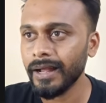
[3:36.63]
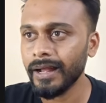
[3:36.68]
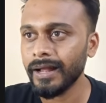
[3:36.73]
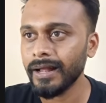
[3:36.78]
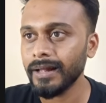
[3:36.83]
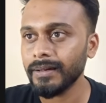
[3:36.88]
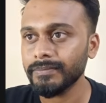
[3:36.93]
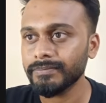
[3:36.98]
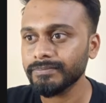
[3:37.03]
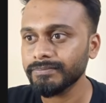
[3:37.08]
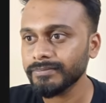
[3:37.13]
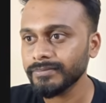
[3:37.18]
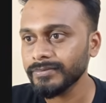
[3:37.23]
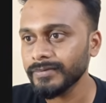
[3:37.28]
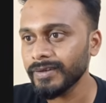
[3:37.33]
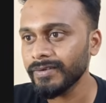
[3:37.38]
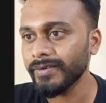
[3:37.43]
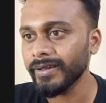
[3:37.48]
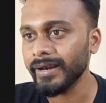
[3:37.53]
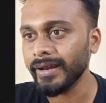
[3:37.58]

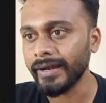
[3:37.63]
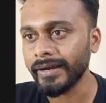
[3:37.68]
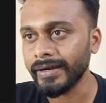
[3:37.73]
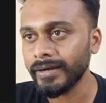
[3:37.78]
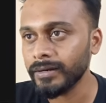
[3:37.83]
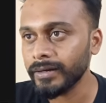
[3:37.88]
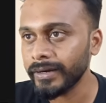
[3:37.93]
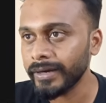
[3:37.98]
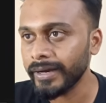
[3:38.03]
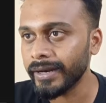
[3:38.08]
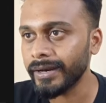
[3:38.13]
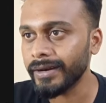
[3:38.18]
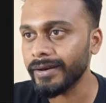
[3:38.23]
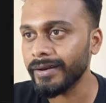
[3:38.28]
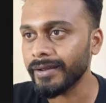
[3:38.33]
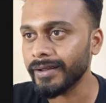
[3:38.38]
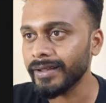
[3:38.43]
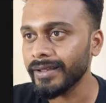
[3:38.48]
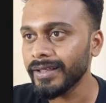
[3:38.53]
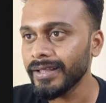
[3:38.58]
Well, I didn't